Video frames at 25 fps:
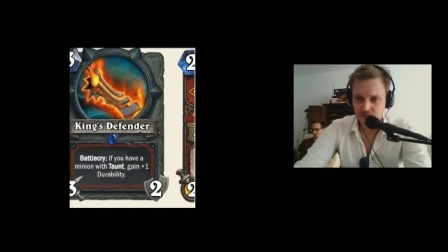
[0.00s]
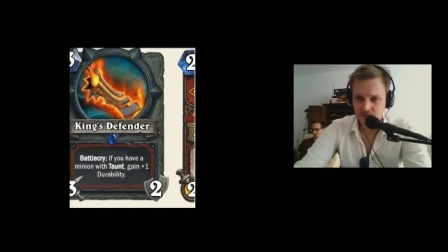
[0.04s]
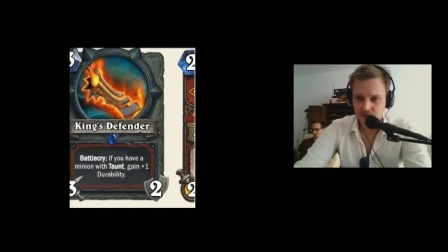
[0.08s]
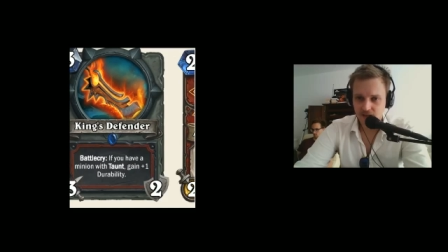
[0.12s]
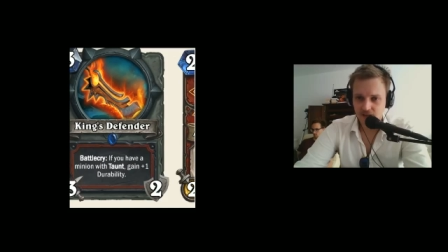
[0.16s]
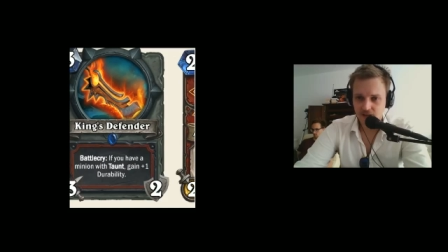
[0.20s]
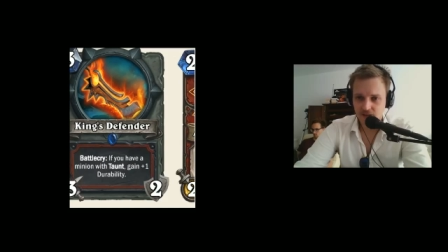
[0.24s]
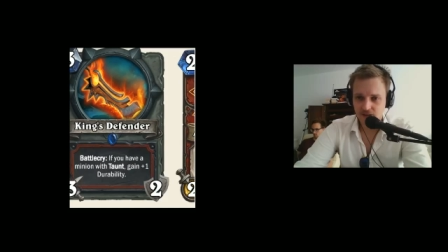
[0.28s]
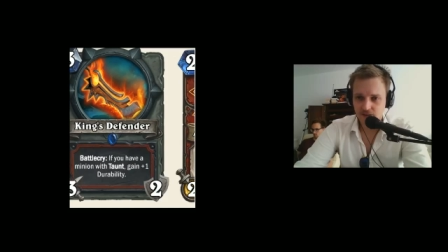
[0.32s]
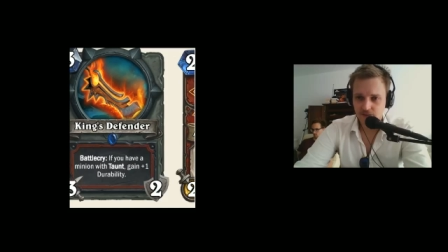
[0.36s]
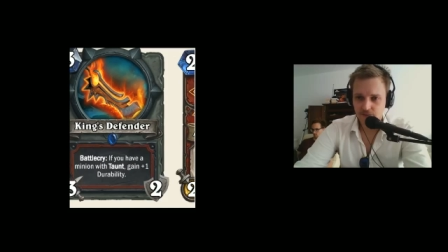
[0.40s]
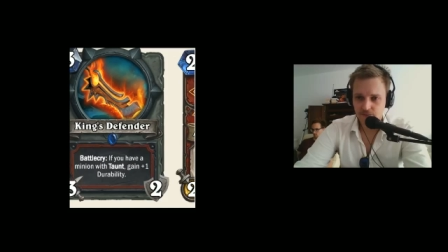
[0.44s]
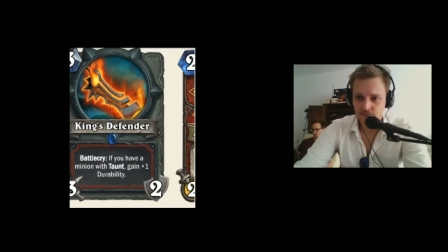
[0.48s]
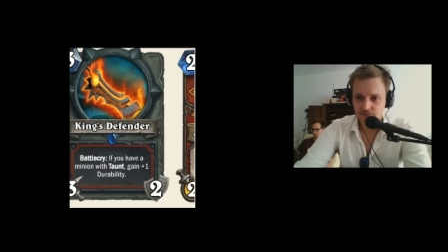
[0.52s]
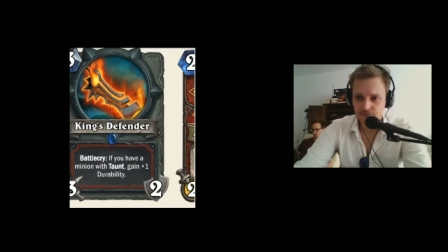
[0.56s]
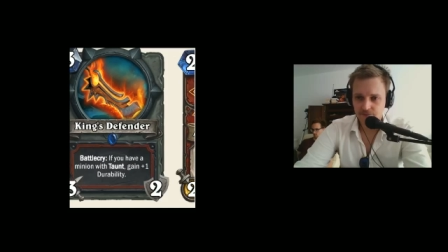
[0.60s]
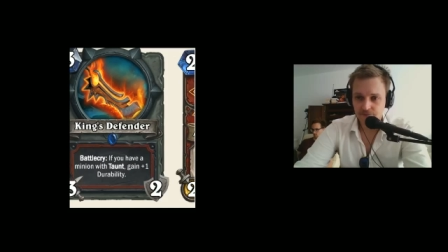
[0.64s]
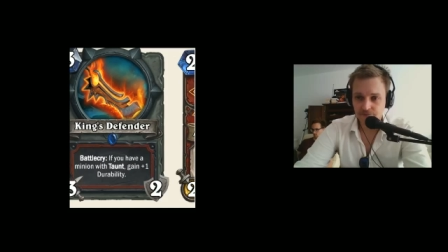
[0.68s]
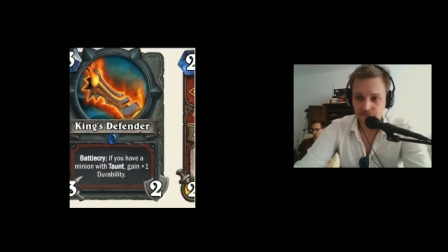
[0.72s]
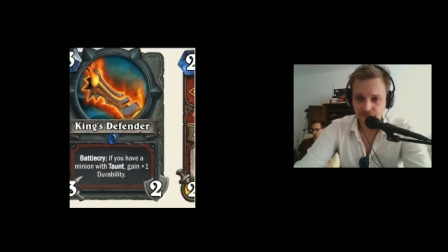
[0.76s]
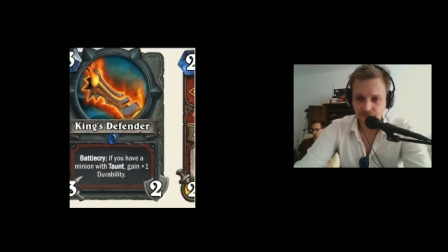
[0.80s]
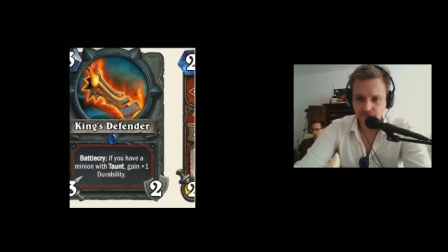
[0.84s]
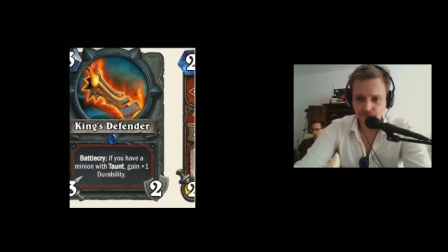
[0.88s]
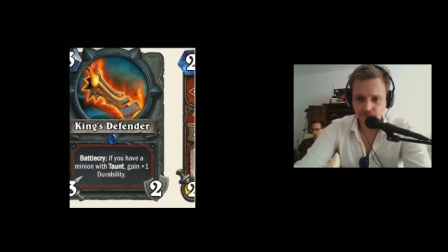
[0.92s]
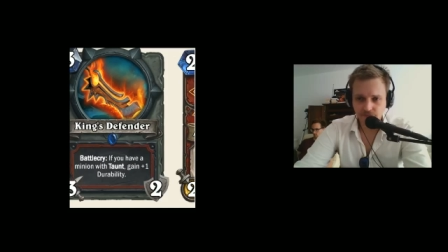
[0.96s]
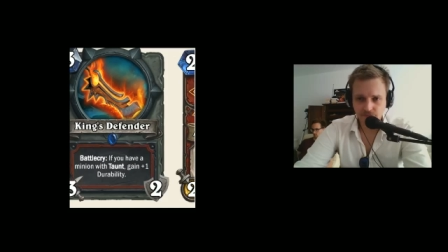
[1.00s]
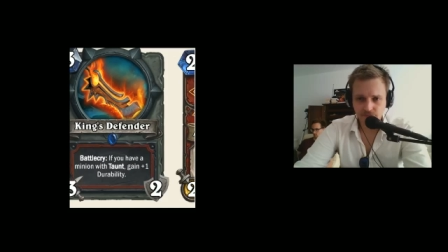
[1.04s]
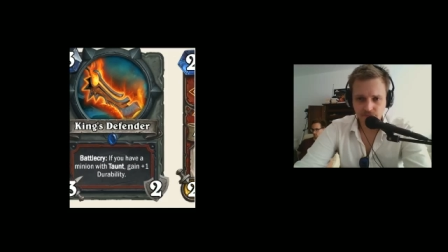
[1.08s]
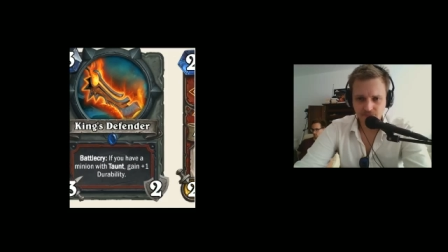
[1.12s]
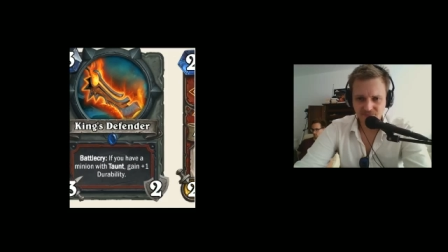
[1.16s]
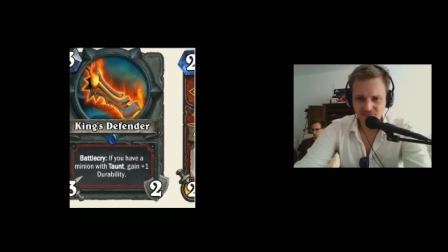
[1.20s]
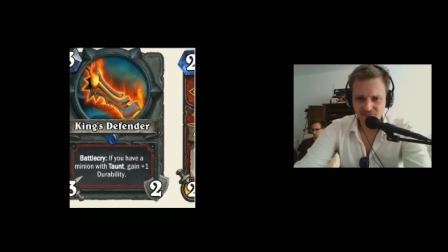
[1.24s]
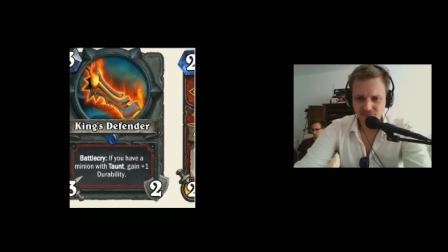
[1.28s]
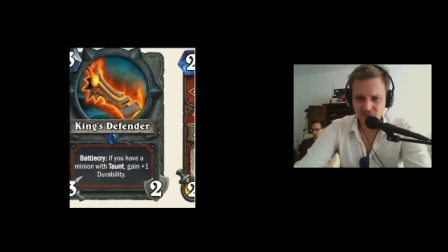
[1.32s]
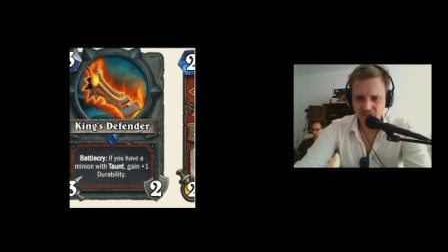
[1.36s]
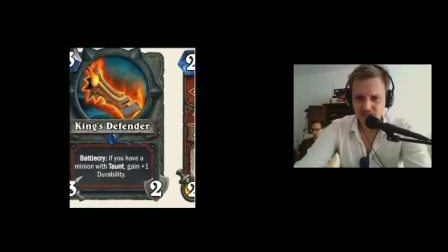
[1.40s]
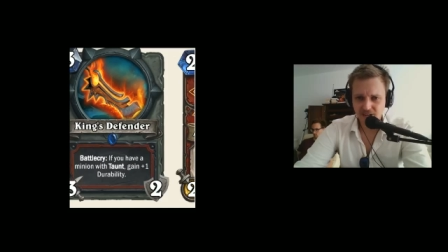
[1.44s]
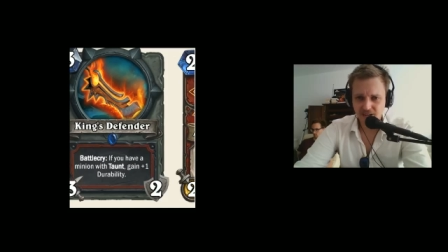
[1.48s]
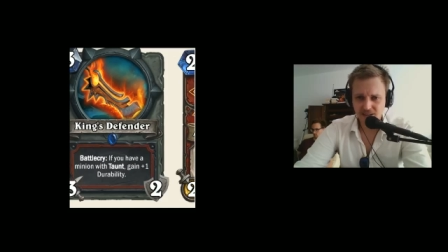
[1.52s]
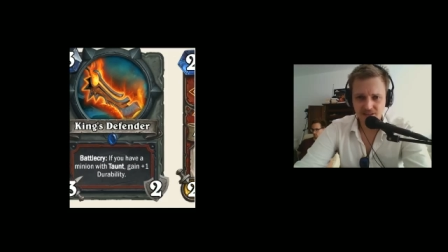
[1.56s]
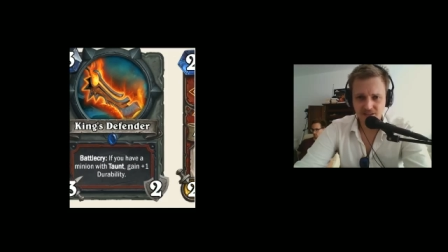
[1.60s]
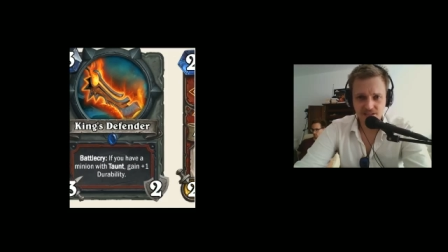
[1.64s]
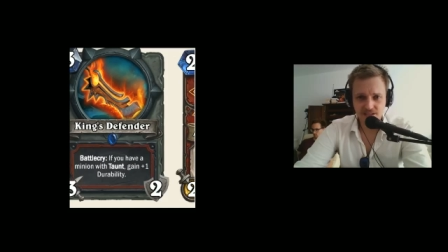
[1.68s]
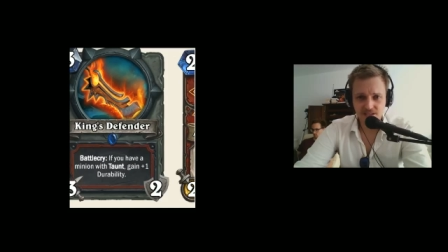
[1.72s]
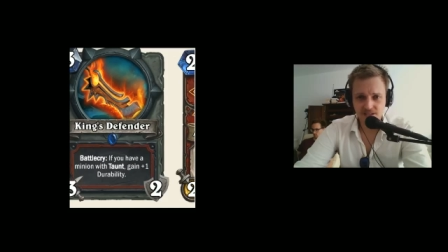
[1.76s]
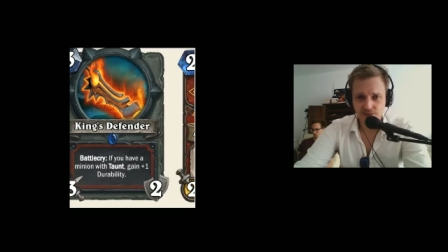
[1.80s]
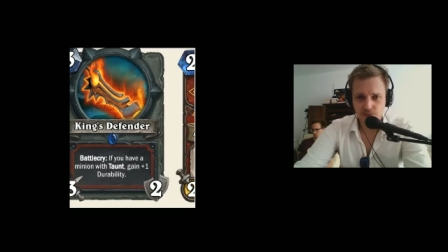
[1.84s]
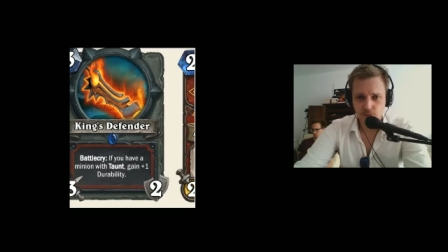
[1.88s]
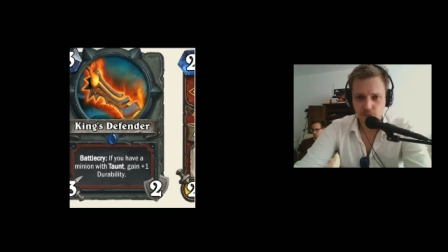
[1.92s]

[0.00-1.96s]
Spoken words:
And it's